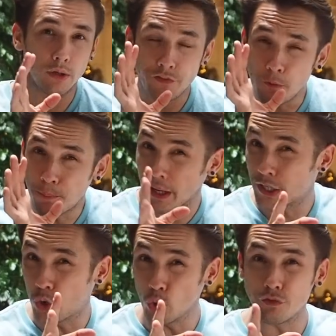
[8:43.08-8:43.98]
If you play
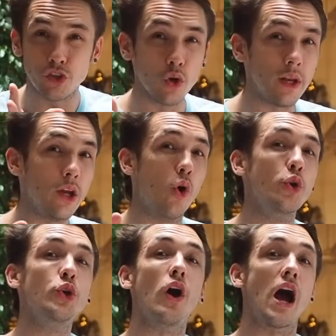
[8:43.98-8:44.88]
Call of Duty
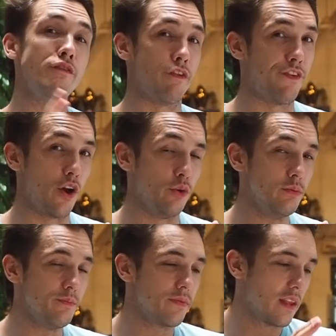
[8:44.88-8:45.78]
on your other phone,
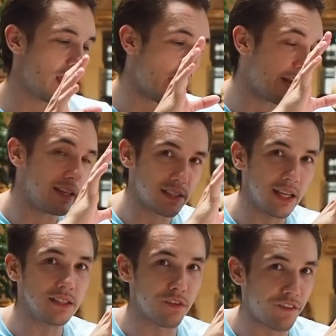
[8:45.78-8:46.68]
and it's
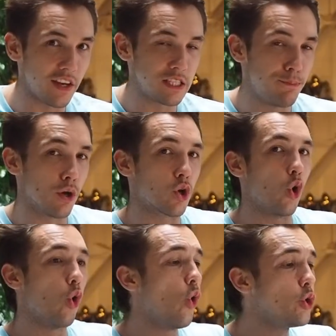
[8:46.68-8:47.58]
linked to Facebook,
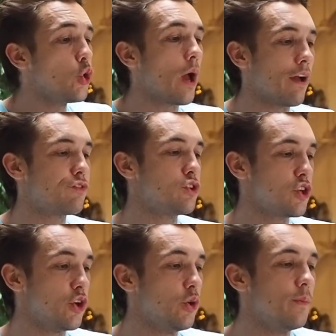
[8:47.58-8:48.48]
all you have to
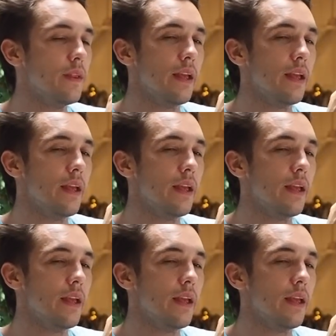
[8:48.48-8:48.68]
do